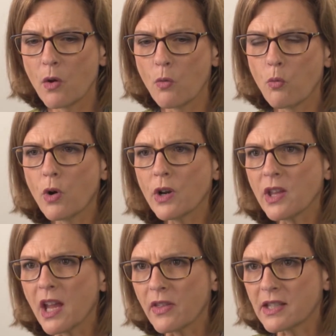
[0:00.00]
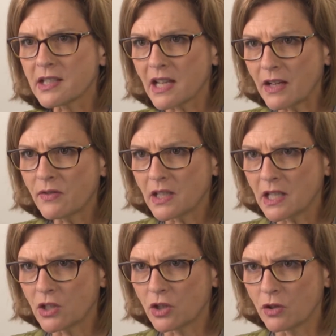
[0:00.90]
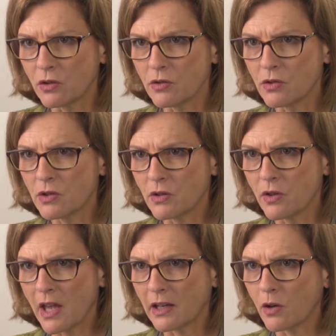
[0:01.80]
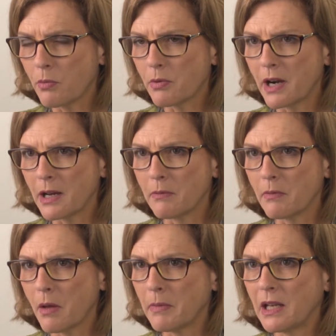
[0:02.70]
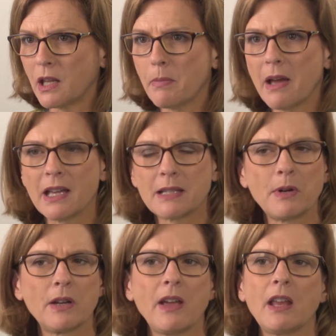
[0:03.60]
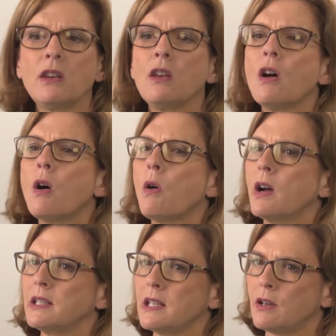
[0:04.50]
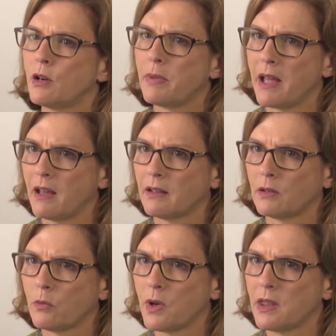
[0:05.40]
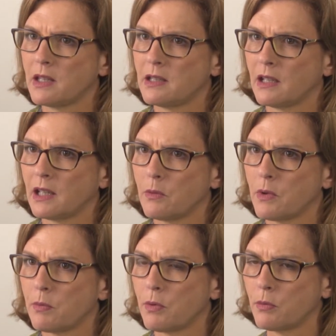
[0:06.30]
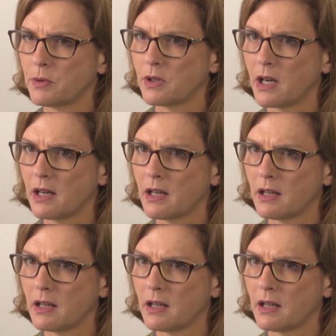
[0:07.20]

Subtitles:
What are the other safety issues that an operator, in the past might have had no idea about when they're dealing with a perpetrator?